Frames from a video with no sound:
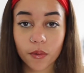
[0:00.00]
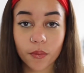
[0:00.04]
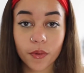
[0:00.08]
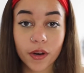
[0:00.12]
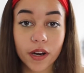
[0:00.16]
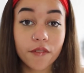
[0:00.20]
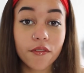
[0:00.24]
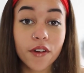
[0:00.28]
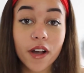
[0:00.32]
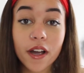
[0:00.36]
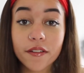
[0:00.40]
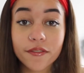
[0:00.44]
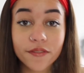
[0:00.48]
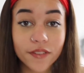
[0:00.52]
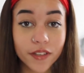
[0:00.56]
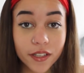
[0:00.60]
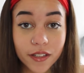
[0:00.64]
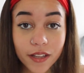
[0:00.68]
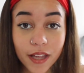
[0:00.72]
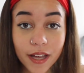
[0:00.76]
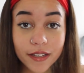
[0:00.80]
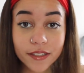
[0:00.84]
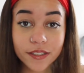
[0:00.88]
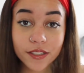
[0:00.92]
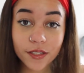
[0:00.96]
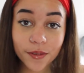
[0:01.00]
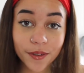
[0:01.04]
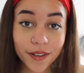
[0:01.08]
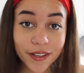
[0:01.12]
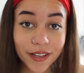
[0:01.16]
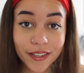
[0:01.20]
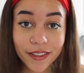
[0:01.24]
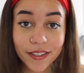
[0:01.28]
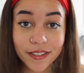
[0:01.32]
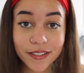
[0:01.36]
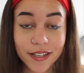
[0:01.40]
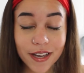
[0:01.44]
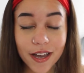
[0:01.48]
Whatever I feel like doing
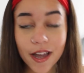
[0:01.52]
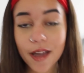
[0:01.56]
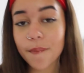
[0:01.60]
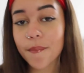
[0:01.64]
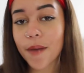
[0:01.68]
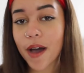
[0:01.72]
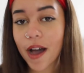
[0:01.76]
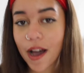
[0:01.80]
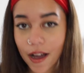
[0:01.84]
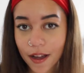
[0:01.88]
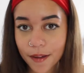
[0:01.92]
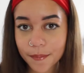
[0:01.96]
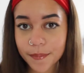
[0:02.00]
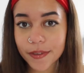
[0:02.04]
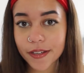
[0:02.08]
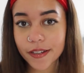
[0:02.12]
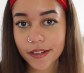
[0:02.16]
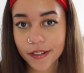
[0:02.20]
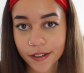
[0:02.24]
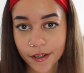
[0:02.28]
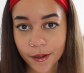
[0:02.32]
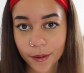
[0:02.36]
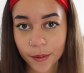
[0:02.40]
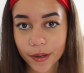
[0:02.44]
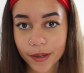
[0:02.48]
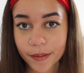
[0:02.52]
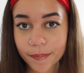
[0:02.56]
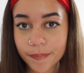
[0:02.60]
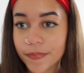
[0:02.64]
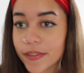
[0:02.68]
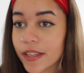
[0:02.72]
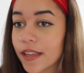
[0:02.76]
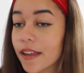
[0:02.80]
at the time, I'm going to do it.